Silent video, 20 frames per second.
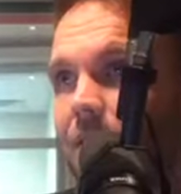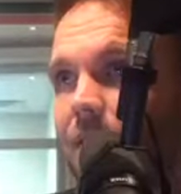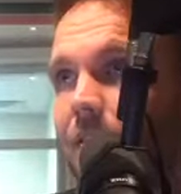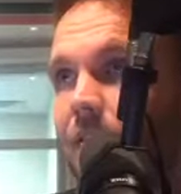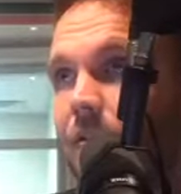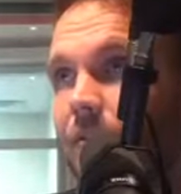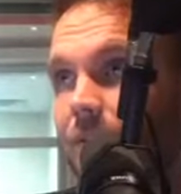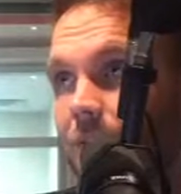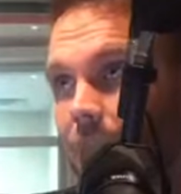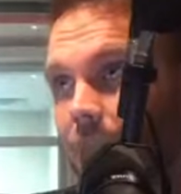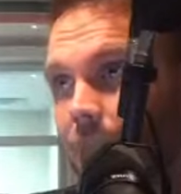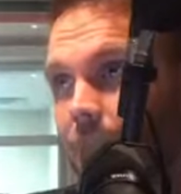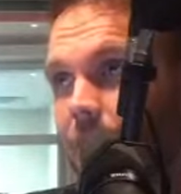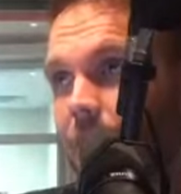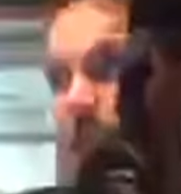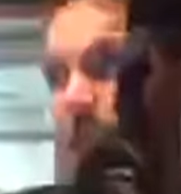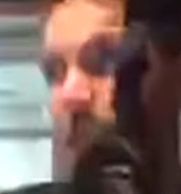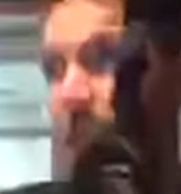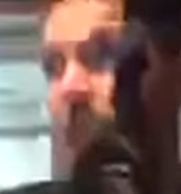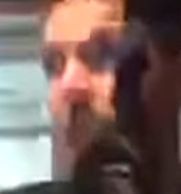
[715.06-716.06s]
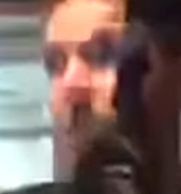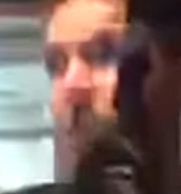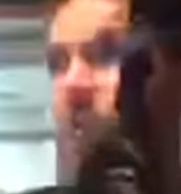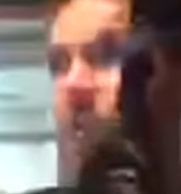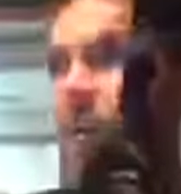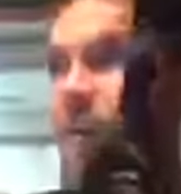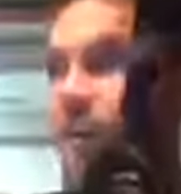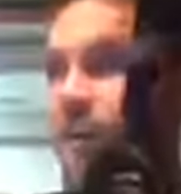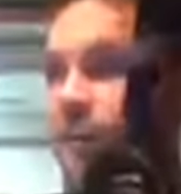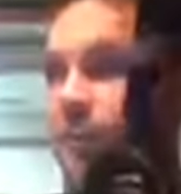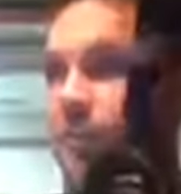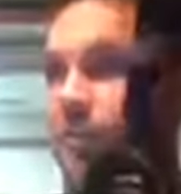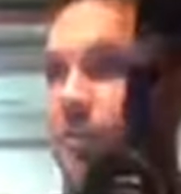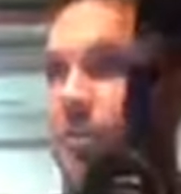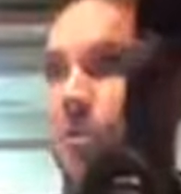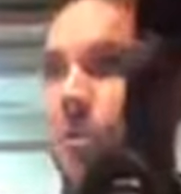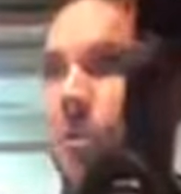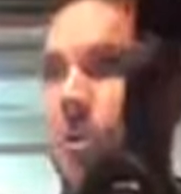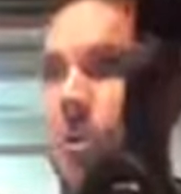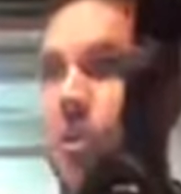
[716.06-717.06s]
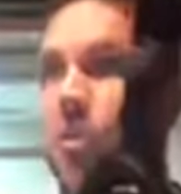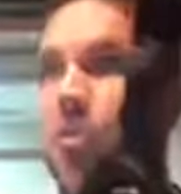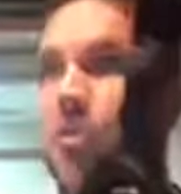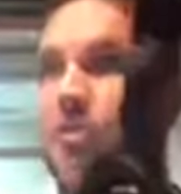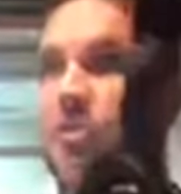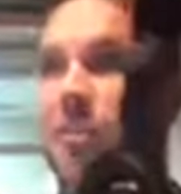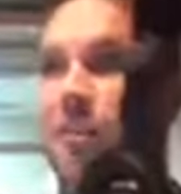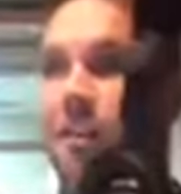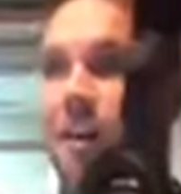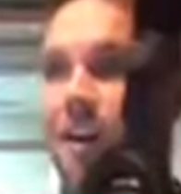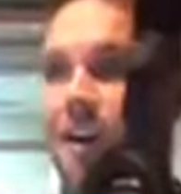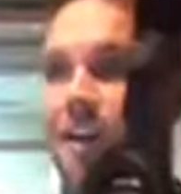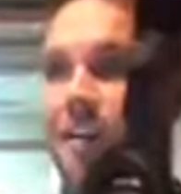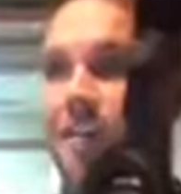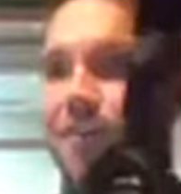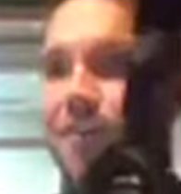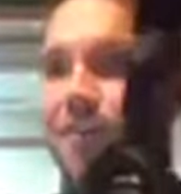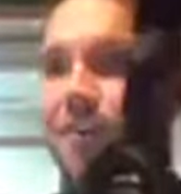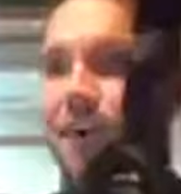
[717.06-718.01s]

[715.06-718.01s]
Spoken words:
So think through who in your life